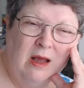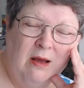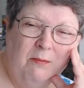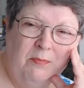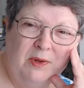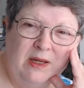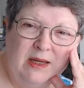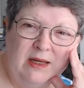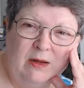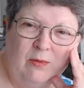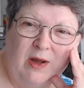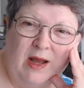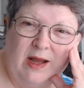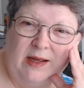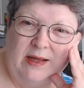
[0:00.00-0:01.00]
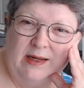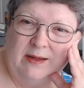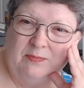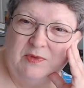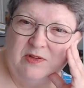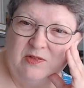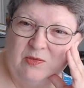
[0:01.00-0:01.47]
But anyway, I got up
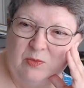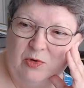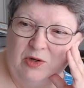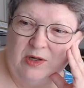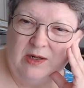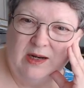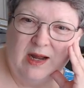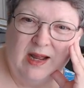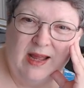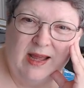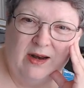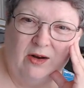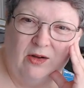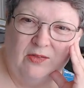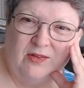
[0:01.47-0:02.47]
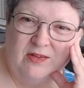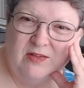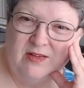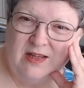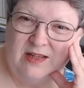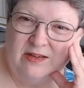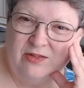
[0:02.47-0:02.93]
this morning and I had all this
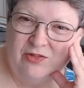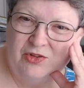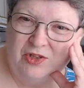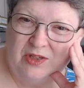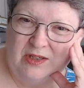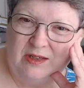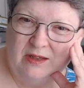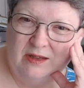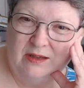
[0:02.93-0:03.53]
energy.